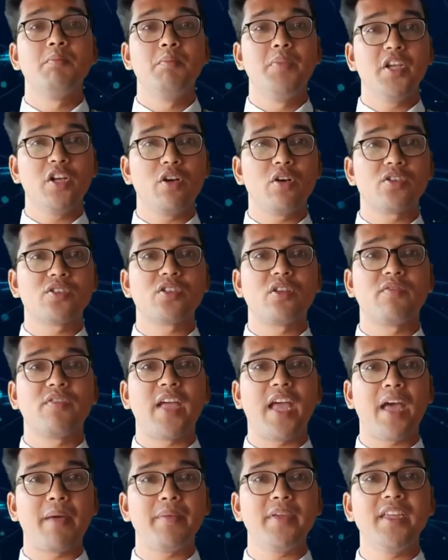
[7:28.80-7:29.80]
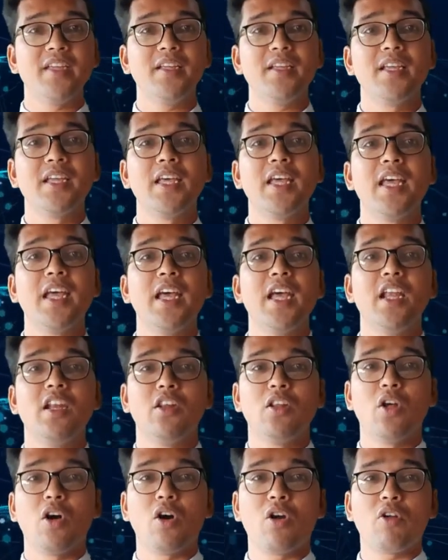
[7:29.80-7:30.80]
because of having a
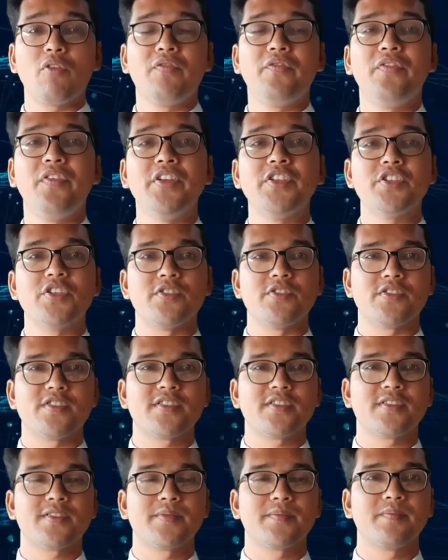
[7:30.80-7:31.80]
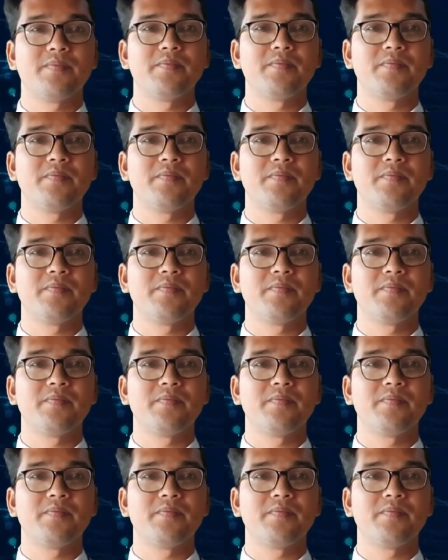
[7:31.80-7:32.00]
lot of features.